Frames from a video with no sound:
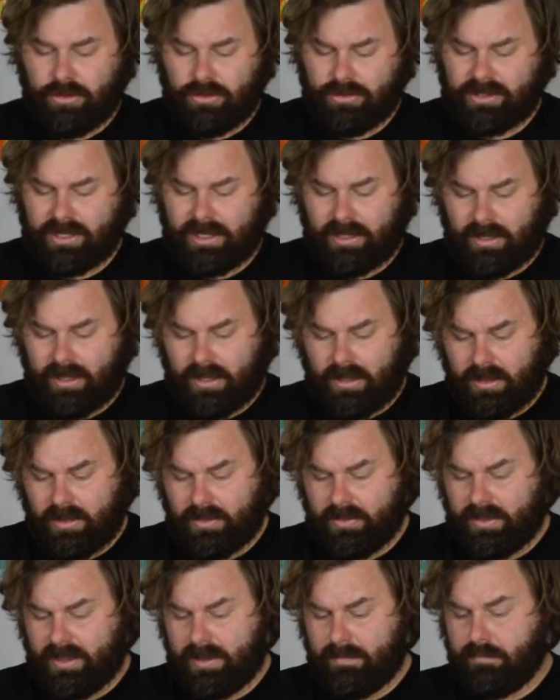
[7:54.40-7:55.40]
using
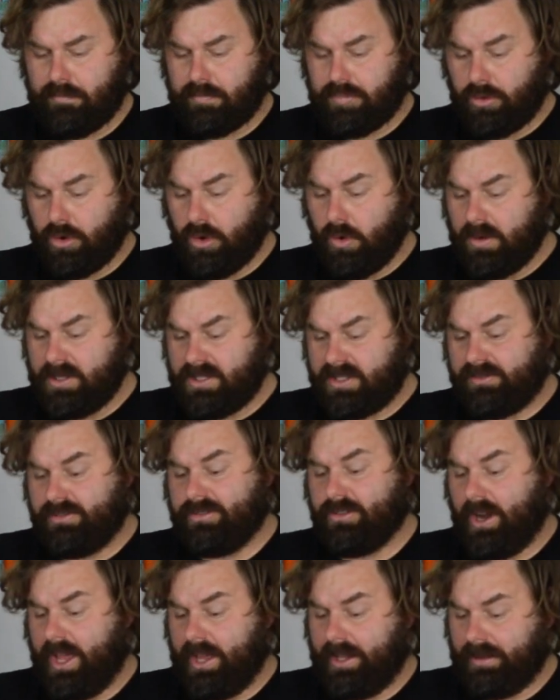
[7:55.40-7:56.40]
the brewer's
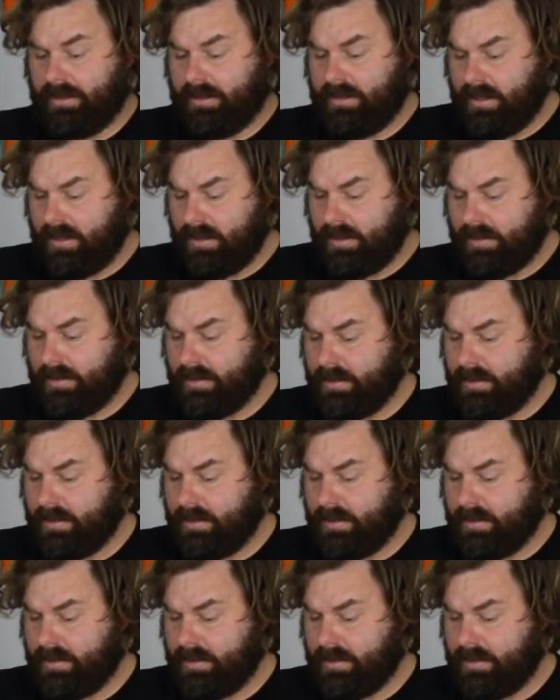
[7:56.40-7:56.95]
friend